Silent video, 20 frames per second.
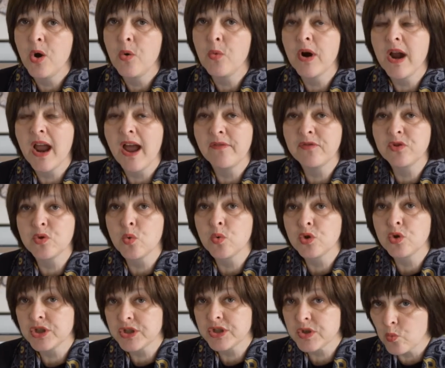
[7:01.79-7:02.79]
where after
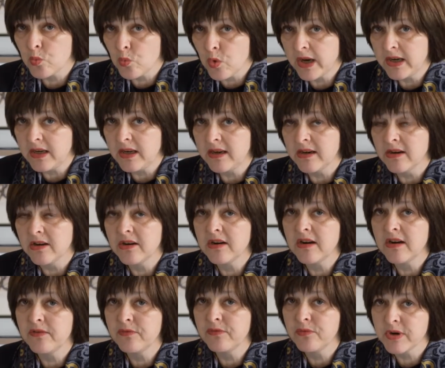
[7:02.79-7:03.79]
just one
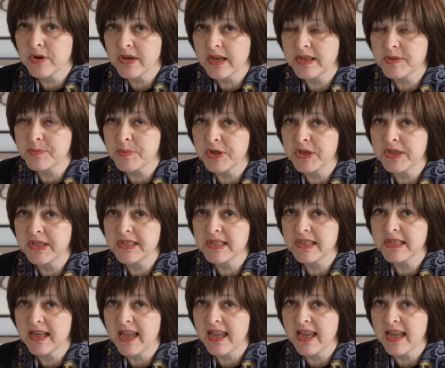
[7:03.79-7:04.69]
year of work experience in